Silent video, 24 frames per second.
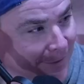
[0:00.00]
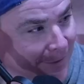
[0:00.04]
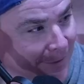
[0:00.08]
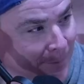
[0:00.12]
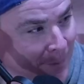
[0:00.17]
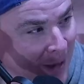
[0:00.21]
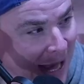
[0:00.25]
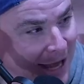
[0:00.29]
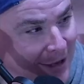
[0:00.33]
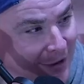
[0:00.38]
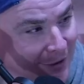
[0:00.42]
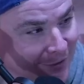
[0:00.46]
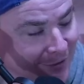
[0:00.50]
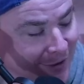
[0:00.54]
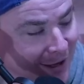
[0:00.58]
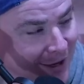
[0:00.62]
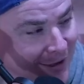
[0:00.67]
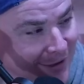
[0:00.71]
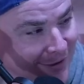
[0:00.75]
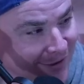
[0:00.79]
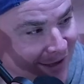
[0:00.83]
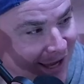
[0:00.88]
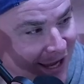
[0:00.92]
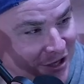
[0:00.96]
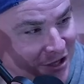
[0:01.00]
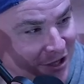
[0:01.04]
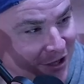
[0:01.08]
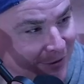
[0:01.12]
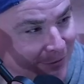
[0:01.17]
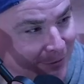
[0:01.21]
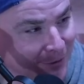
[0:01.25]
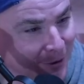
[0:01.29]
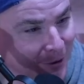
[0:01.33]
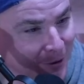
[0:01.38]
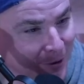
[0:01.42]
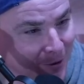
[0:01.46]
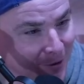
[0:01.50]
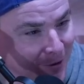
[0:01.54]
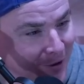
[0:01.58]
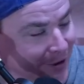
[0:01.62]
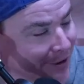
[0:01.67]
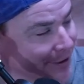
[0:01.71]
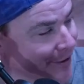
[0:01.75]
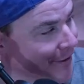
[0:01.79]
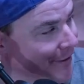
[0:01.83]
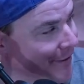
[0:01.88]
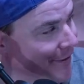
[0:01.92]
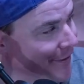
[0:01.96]
Palestine slash Israel
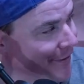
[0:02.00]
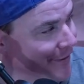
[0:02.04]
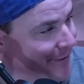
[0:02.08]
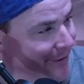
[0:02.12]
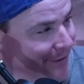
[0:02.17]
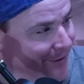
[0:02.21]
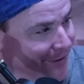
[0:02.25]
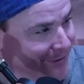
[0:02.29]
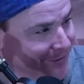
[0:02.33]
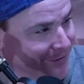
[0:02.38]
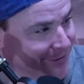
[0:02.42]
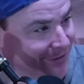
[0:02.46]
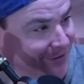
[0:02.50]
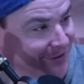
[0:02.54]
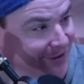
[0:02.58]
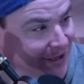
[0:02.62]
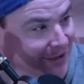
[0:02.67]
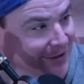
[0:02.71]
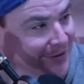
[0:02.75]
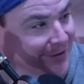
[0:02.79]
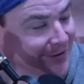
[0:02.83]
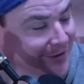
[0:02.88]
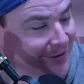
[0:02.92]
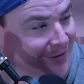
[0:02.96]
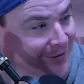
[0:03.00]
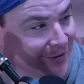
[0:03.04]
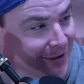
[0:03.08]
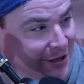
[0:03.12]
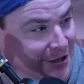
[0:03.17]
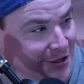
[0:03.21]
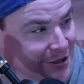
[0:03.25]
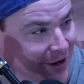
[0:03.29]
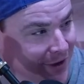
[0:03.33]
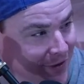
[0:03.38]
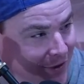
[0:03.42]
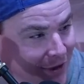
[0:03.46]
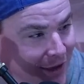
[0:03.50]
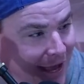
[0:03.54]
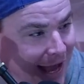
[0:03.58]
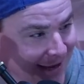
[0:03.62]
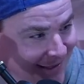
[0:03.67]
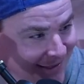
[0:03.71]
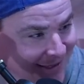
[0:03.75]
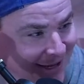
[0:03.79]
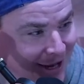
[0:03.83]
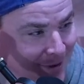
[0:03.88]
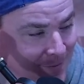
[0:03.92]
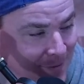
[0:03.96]
since essentially the
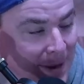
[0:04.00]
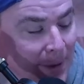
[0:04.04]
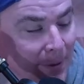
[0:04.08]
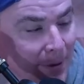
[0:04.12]
last time they